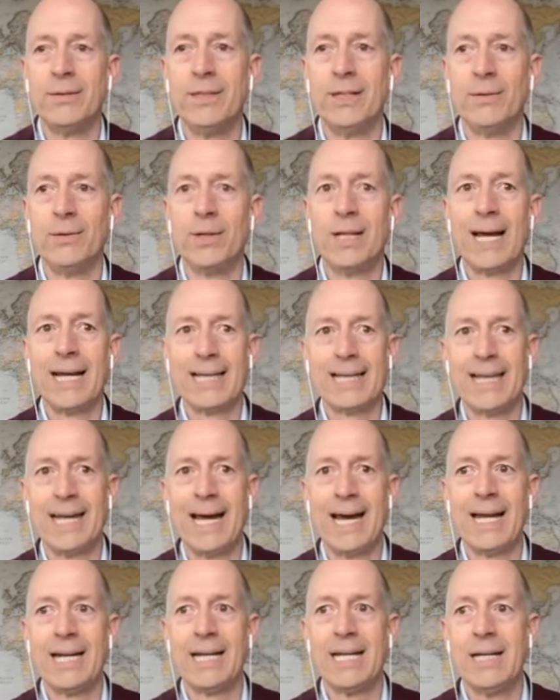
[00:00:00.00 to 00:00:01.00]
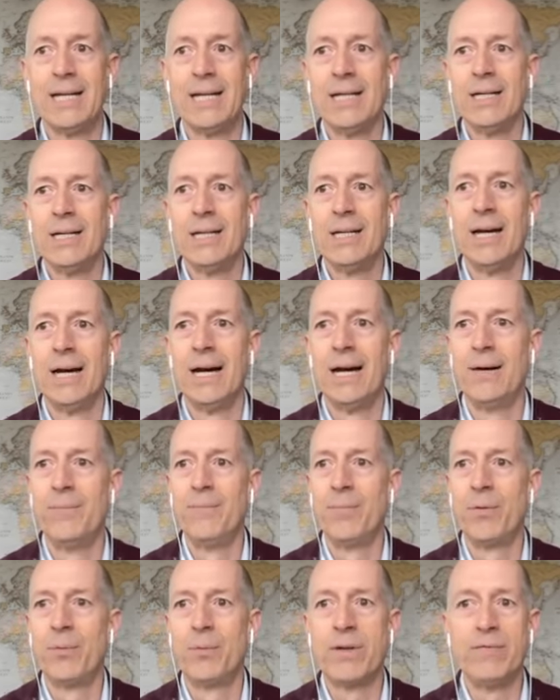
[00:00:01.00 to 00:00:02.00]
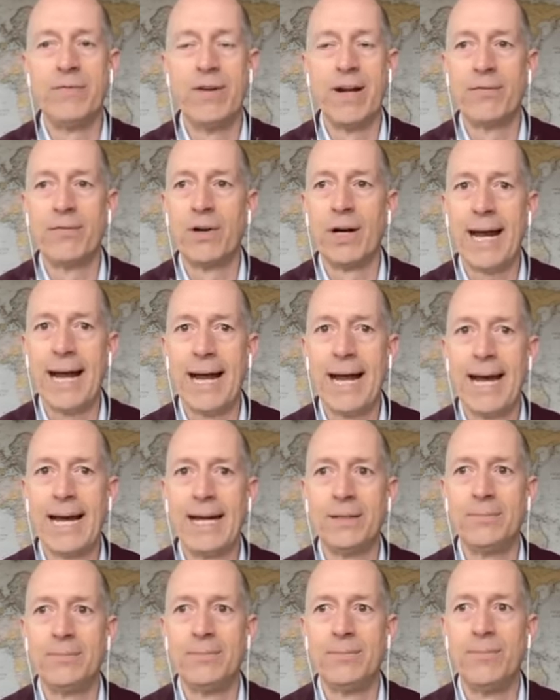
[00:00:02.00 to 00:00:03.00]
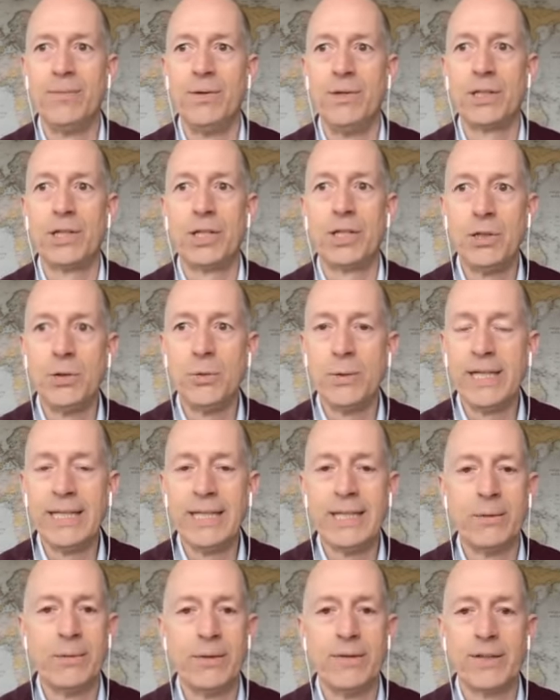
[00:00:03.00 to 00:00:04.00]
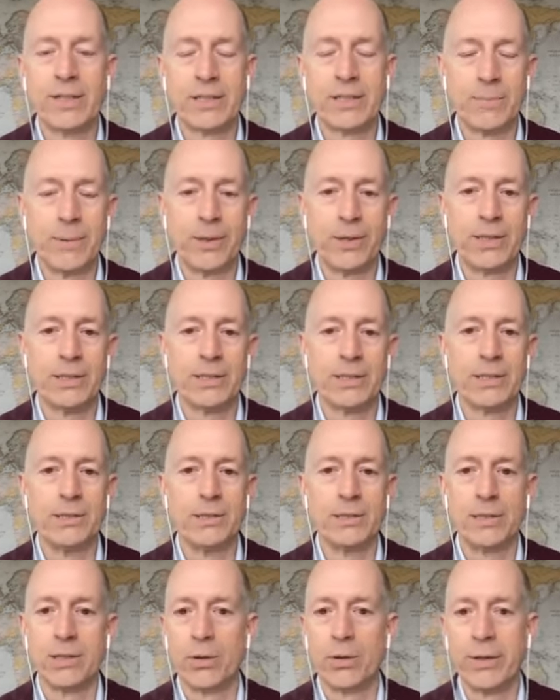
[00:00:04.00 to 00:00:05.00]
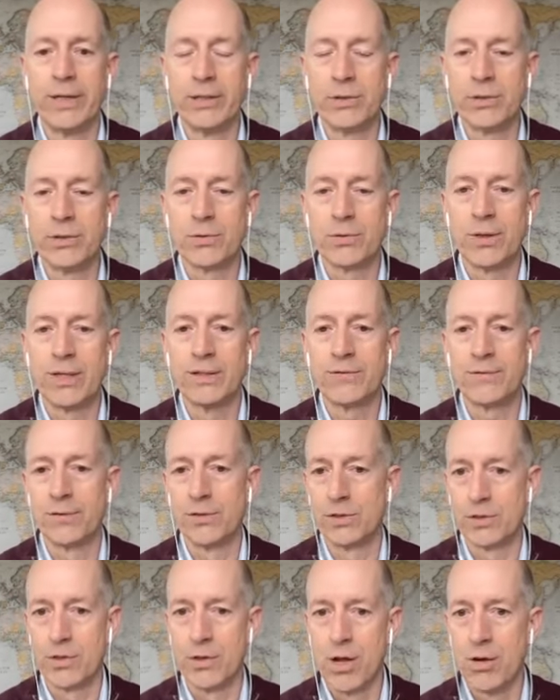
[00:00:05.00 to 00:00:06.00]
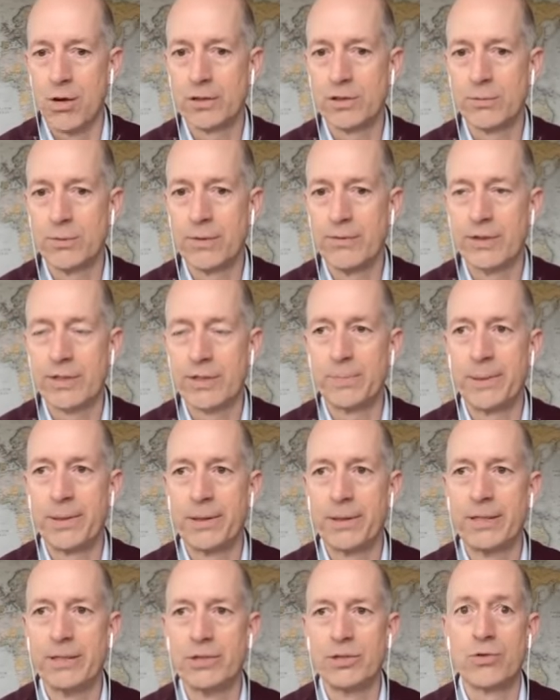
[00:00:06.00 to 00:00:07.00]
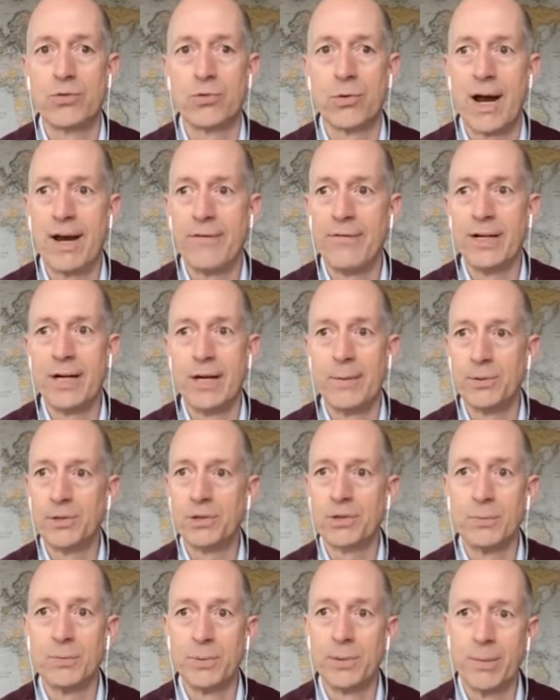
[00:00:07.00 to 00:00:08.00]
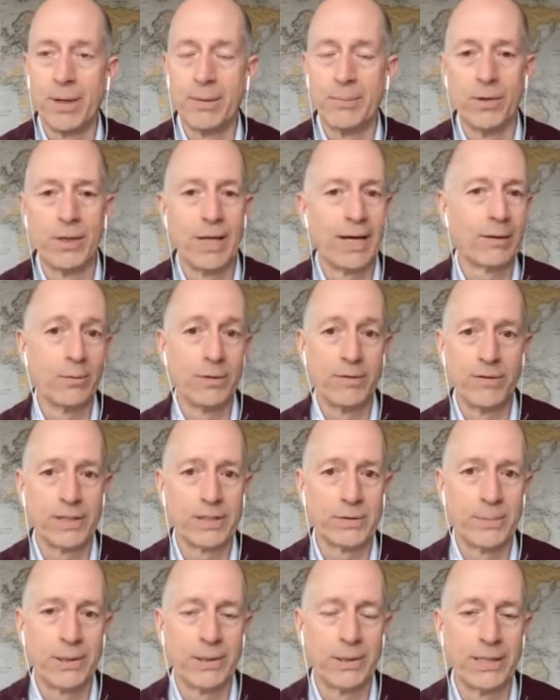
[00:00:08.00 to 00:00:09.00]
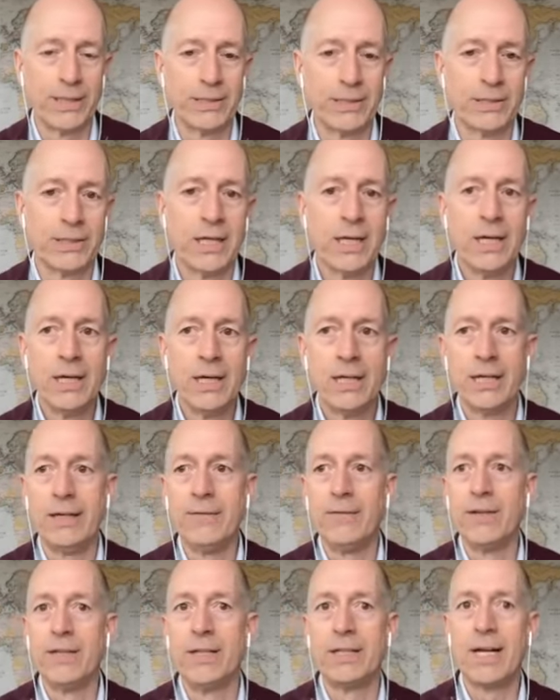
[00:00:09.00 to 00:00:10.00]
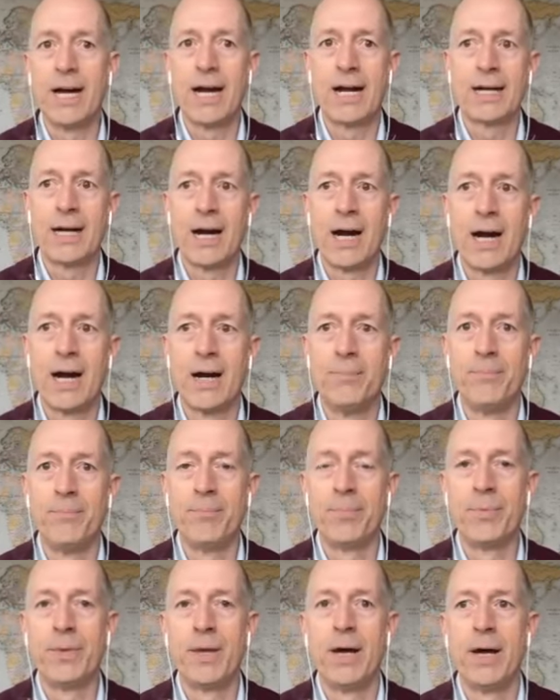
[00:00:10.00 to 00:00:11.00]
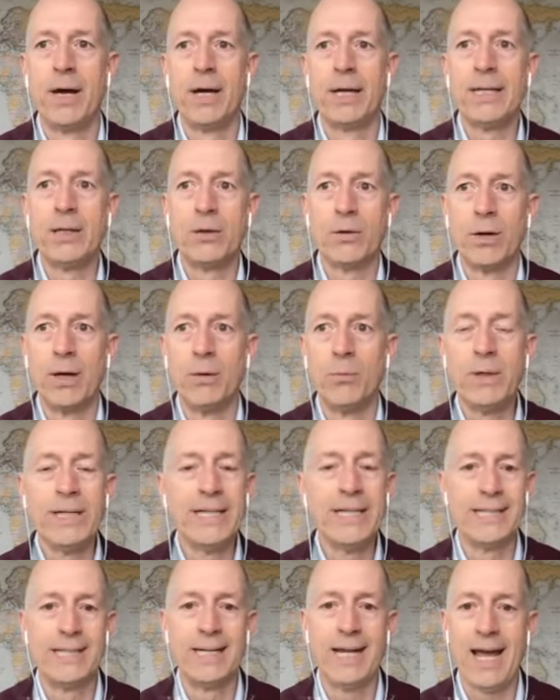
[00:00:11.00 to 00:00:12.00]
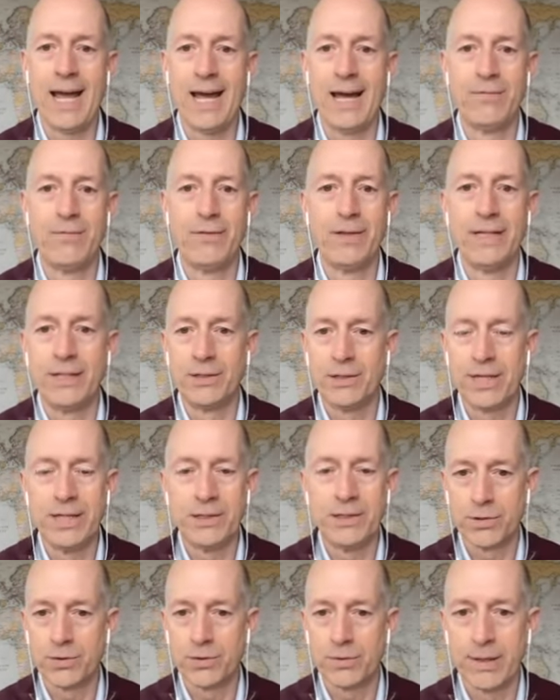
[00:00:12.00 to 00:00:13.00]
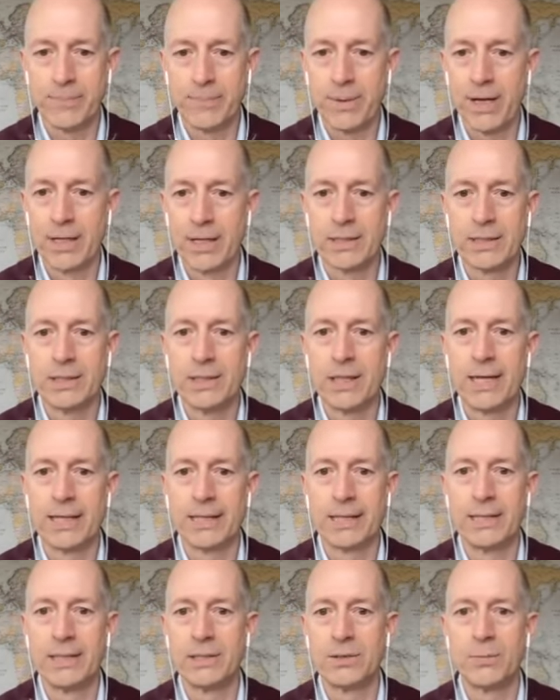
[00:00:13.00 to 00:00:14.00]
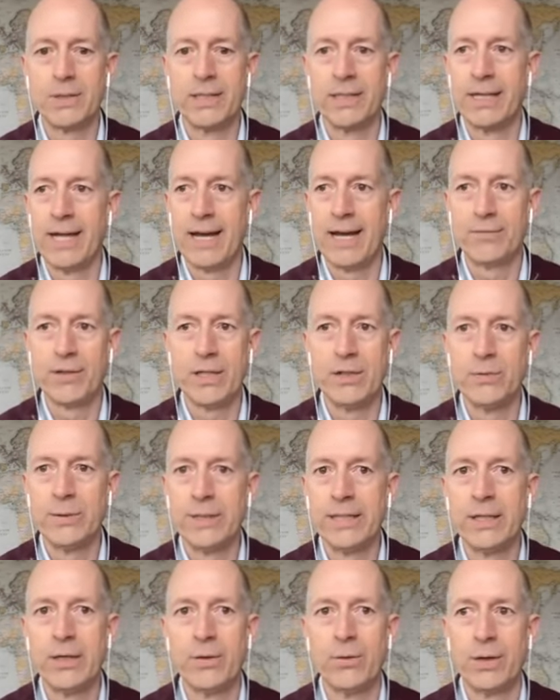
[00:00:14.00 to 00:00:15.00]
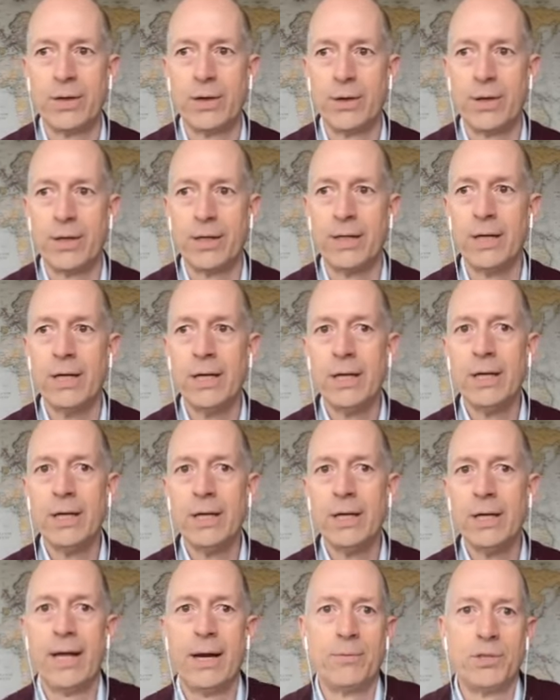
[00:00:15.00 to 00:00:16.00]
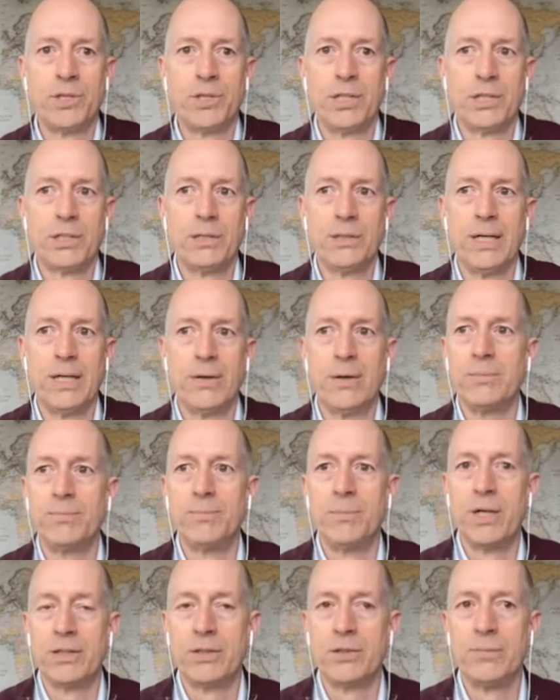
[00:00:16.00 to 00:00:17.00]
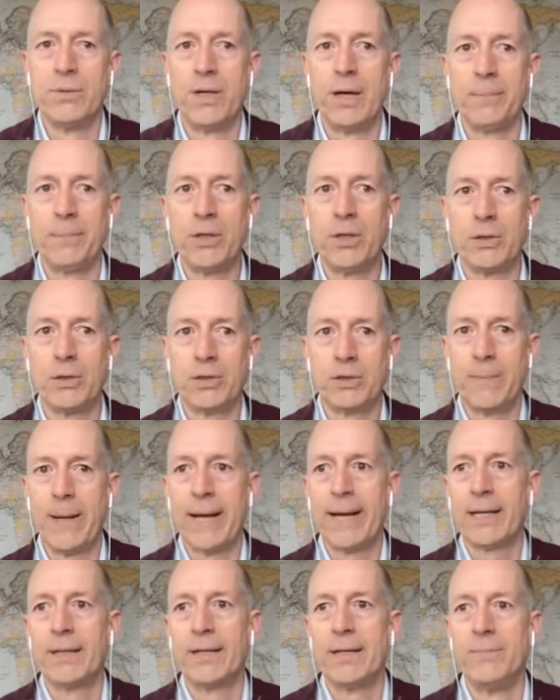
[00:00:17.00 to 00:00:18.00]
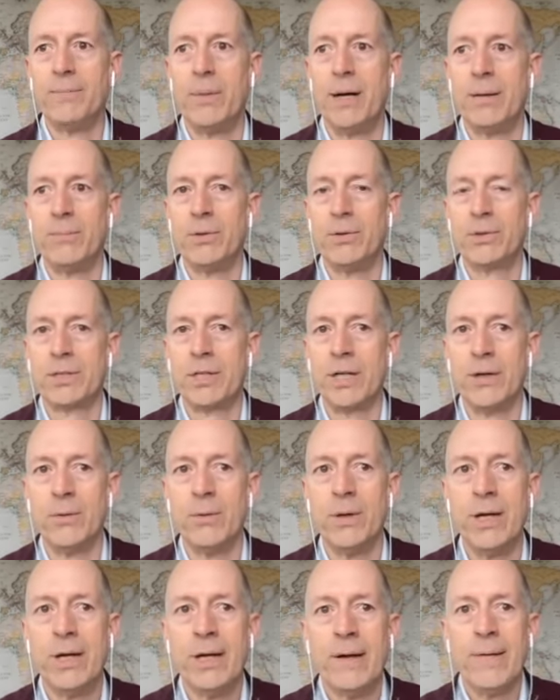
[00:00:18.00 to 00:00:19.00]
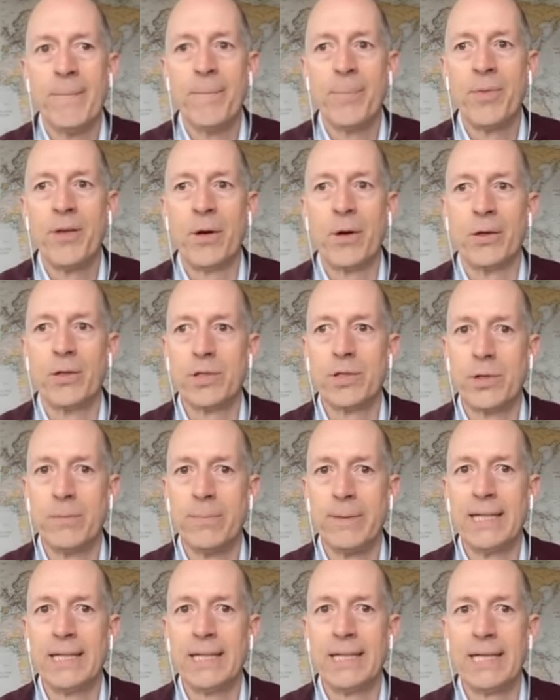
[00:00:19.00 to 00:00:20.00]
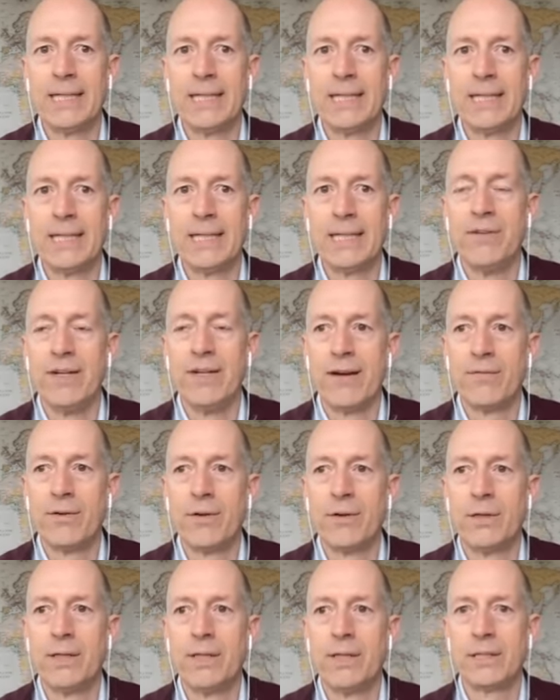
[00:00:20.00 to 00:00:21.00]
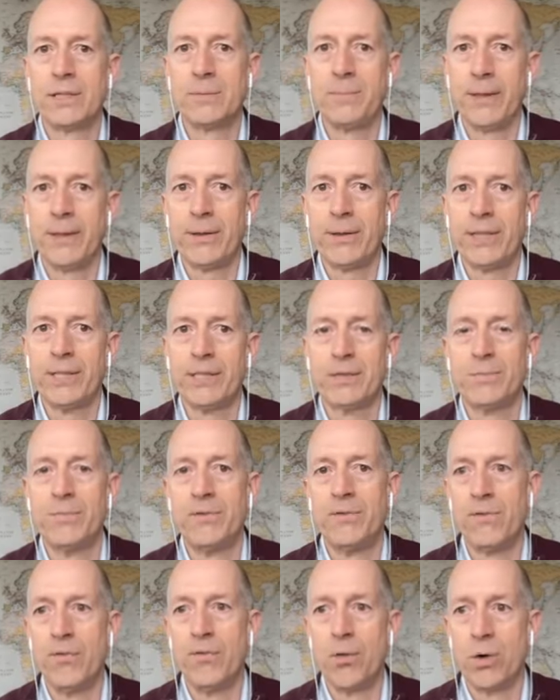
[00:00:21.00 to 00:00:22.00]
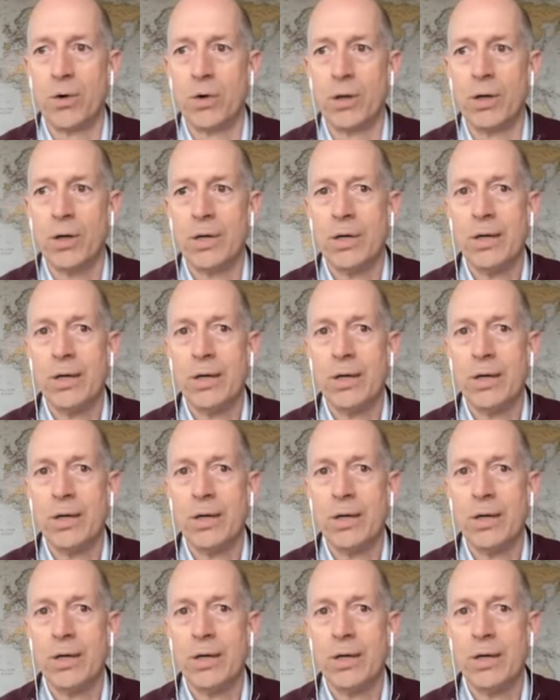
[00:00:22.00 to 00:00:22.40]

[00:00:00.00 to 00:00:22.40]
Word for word: like that. Um, we've never had the QE that we've experienced and zero interest rates for as long as we've experienced driving up a super bubble like we've experienced. Even the dot com uh, era, we didn't have an interest rate policy like this. We didn't have QE going on. That was just, you know, a, a, a pure speculative bubble. So there are so many things that we've never experienced before